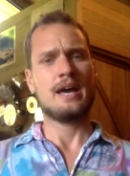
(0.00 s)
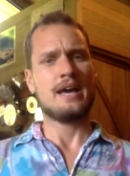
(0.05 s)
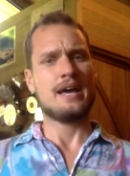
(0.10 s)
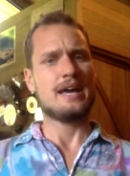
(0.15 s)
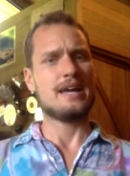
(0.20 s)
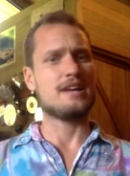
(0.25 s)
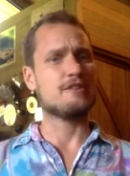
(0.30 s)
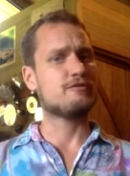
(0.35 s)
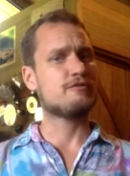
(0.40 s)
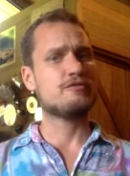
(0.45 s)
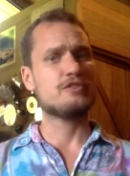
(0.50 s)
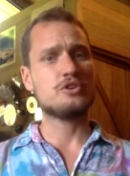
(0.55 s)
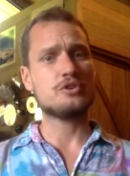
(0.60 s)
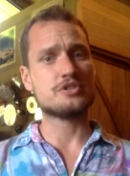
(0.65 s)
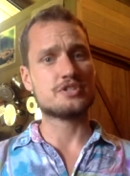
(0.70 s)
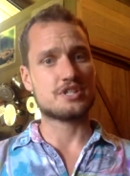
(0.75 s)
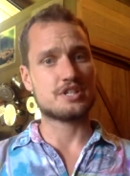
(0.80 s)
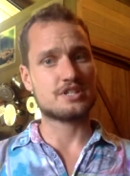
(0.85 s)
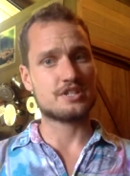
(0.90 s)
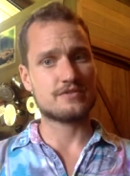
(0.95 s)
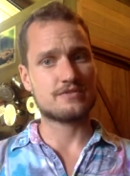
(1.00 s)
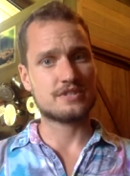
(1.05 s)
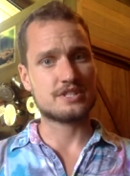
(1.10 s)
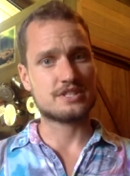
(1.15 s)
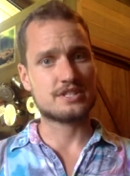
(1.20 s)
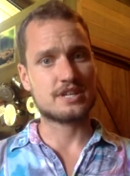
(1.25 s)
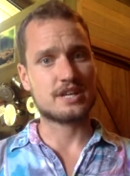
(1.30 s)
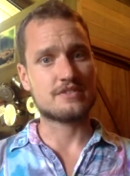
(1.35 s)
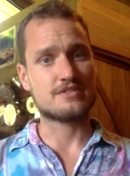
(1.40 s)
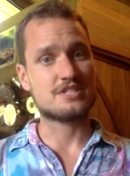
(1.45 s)
And it feels as if it's
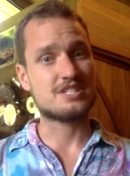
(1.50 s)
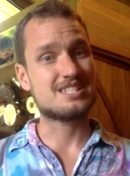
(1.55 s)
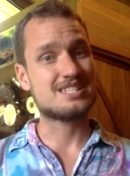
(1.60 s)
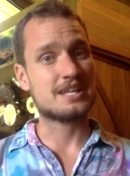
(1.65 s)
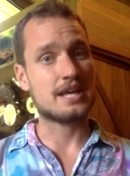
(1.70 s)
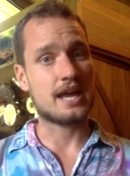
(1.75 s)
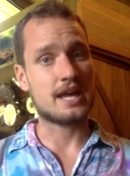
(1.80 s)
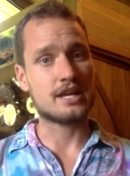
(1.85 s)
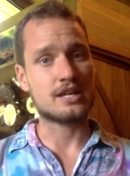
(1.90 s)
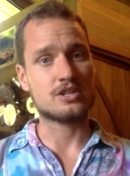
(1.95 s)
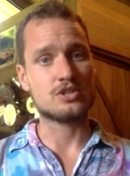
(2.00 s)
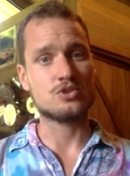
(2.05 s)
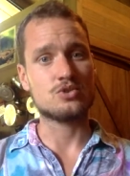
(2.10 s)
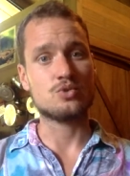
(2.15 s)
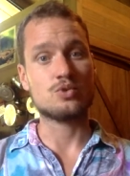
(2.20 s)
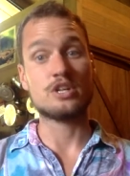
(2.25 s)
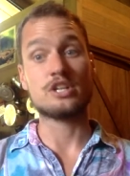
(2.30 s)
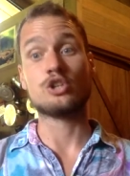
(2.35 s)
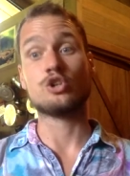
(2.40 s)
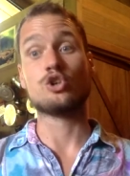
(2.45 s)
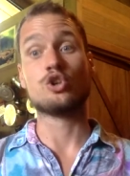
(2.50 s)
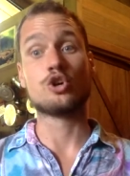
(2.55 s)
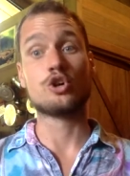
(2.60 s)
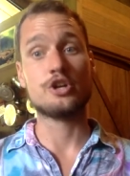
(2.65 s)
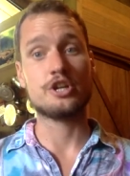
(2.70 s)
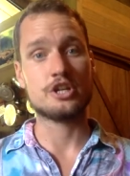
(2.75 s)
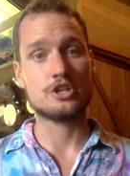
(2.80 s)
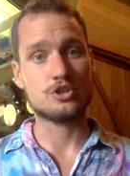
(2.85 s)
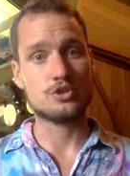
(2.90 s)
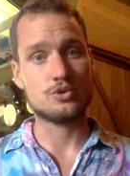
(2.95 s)
kind of scanning you and
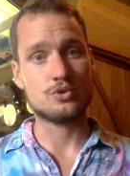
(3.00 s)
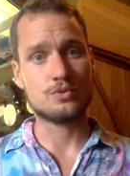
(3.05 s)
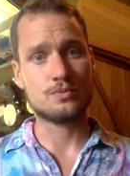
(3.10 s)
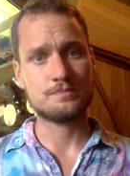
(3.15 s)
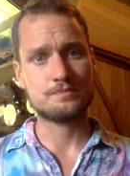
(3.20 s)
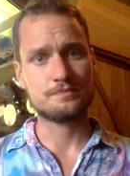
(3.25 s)
learning you